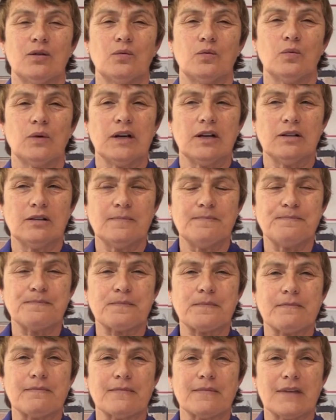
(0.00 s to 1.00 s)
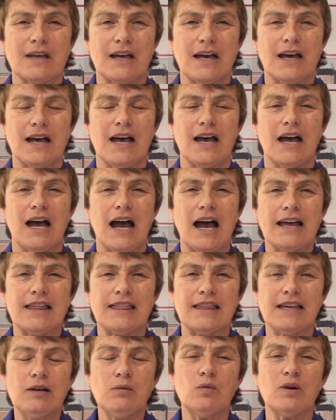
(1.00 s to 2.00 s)
Well, I
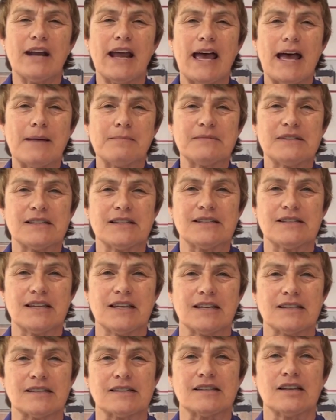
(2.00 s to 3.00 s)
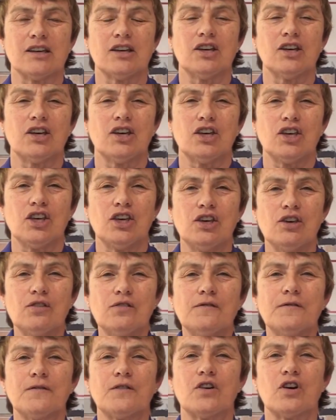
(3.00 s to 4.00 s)
think what happens is this.
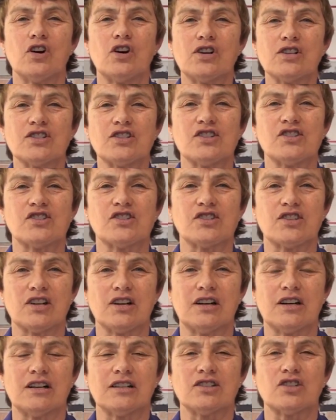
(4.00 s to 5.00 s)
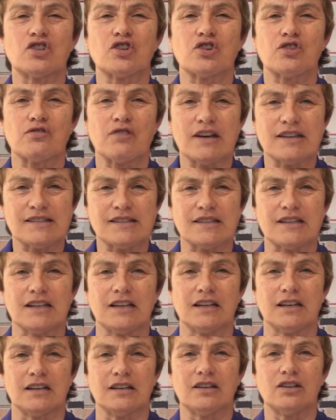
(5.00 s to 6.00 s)
You've got to start
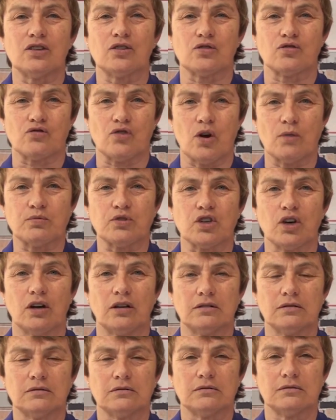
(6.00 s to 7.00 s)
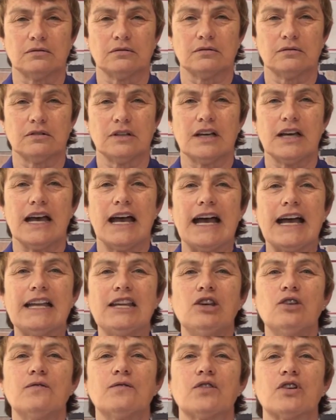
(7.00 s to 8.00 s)
trusting your drop shot.
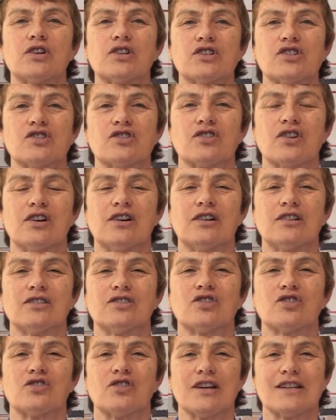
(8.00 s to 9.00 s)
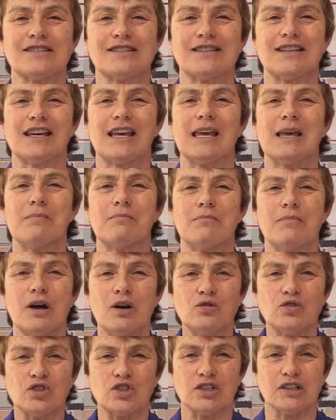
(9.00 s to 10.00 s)
And you've got to start trusting
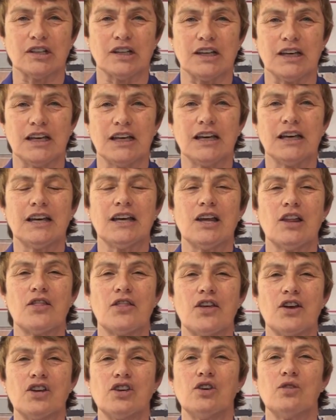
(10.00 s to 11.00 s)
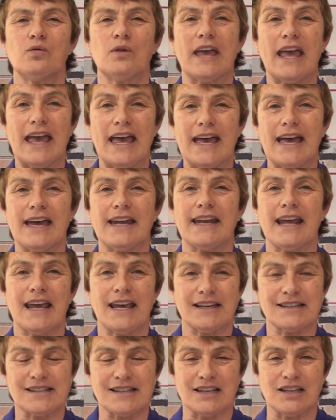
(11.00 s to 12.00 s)
emotionally that you can
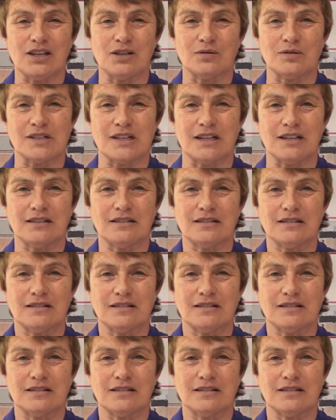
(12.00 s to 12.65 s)
execute it.